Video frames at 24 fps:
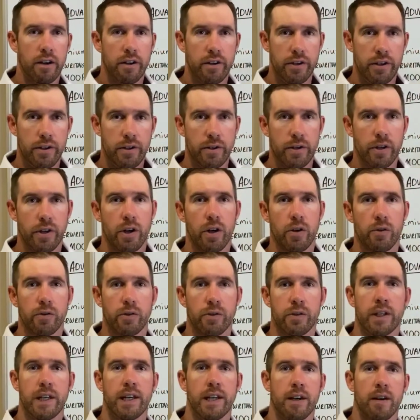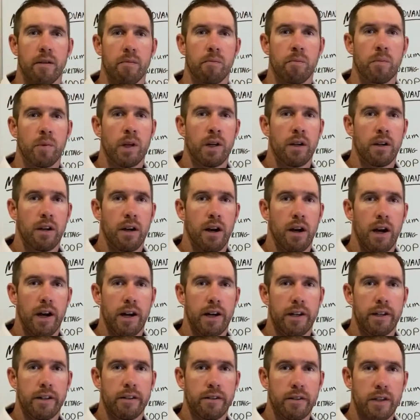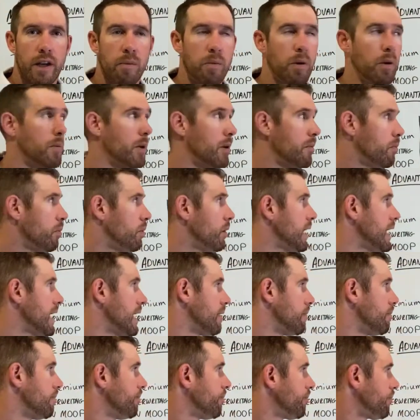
you can go see them on a supplement plan.